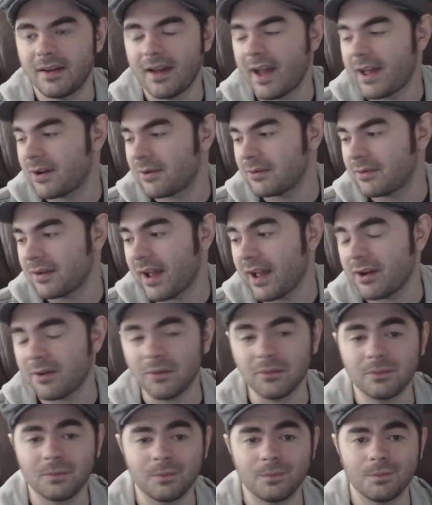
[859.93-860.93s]
I
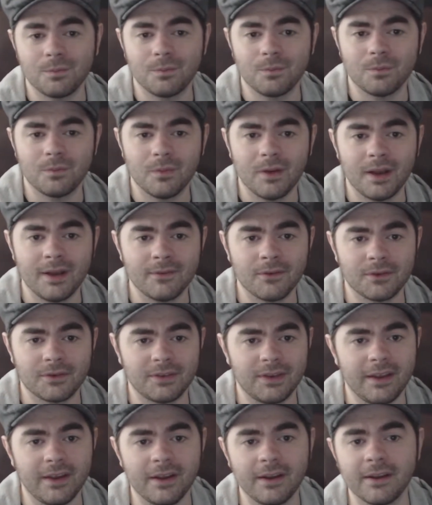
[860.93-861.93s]
never
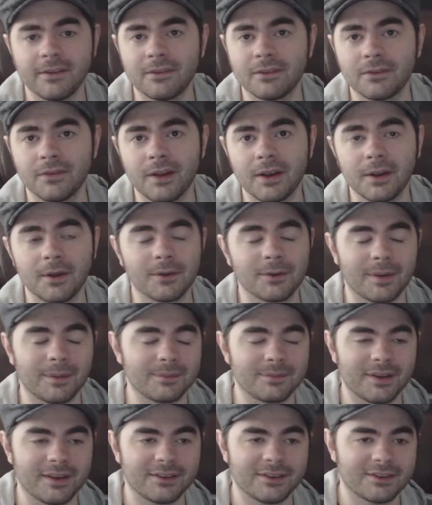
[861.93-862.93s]
seen any of his videos. I
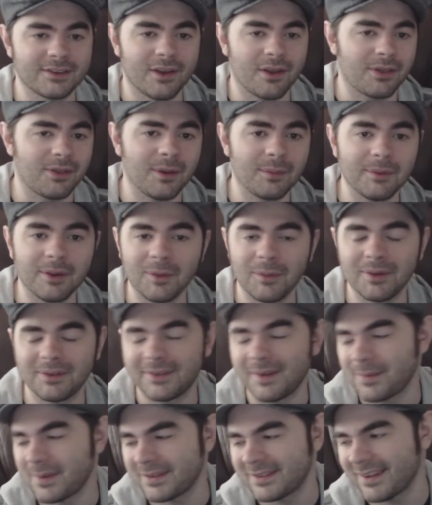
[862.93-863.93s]
just saw a thumbnail one
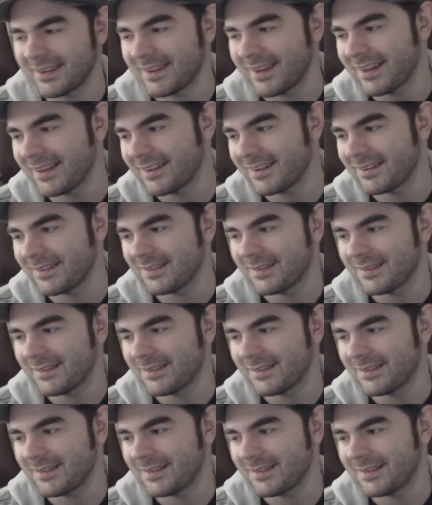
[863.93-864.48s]
time that said that.